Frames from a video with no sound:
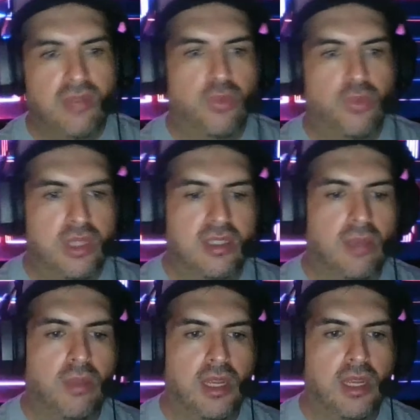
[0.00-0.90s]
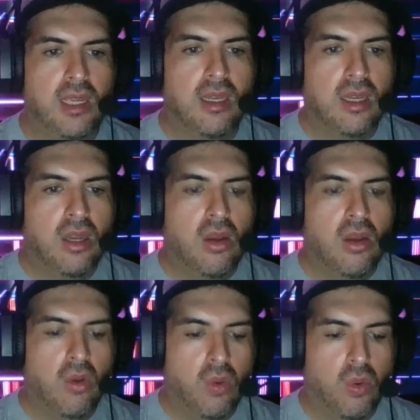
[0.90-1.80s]
with somebody
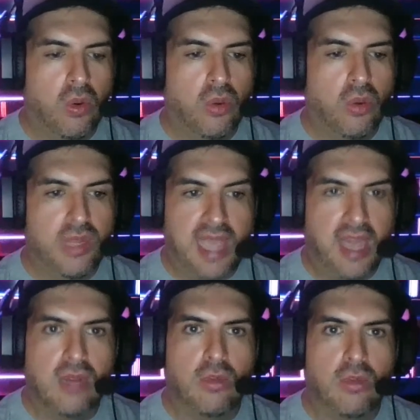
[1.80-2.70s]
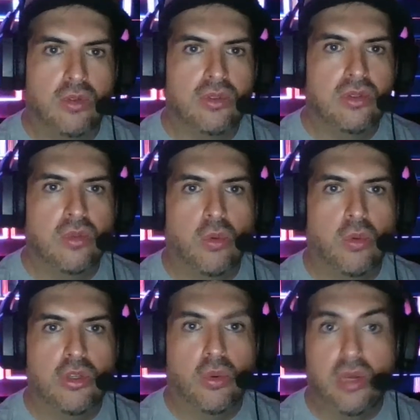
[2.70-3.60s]
or with animals,
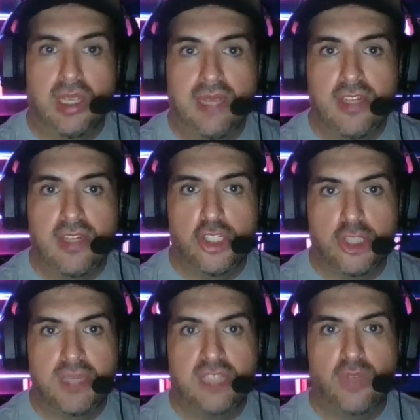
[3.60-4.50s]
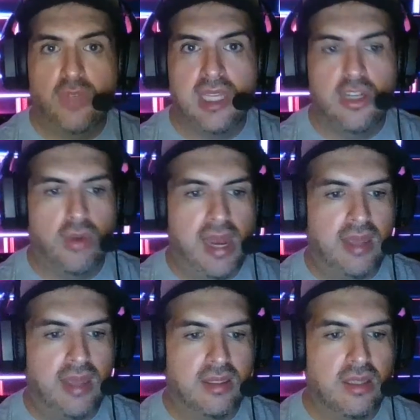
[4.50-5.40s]
or even just to peacefully
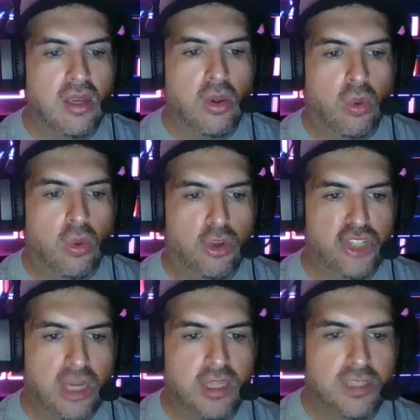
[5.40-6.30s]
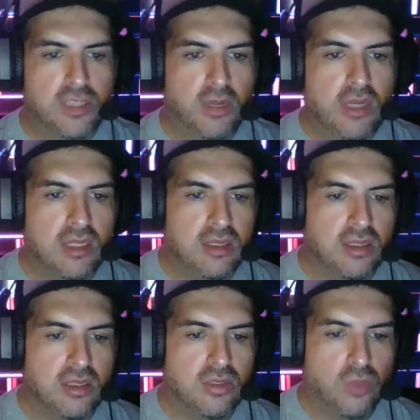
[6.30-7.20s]
interact or share
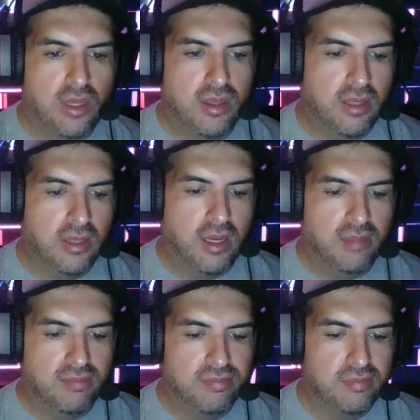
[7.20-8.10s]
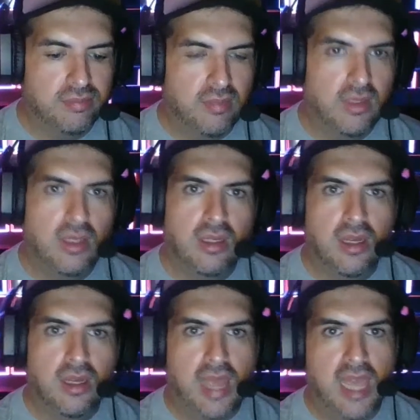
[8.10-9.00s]
experiences with
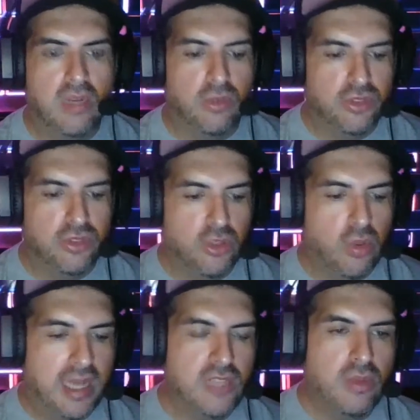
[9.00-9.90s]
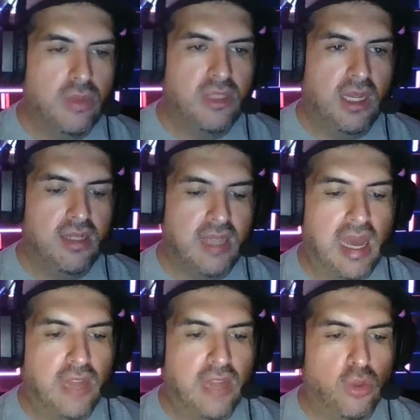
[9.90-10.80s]
animals. So I guess what I'm saying is that
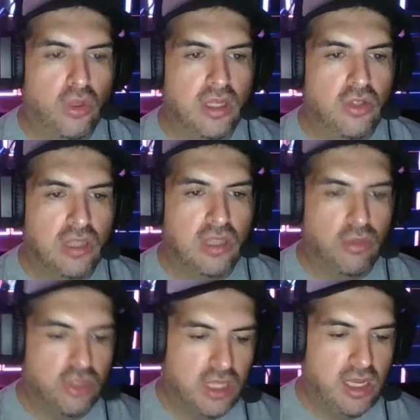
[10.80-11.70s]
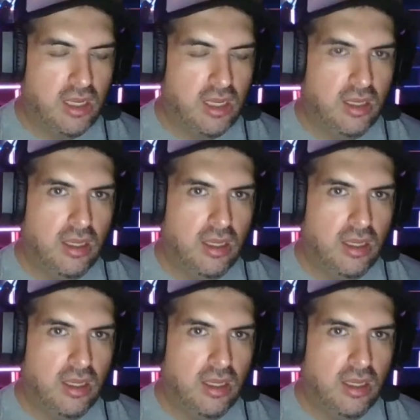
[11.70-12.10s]
I totally understand what you're saying.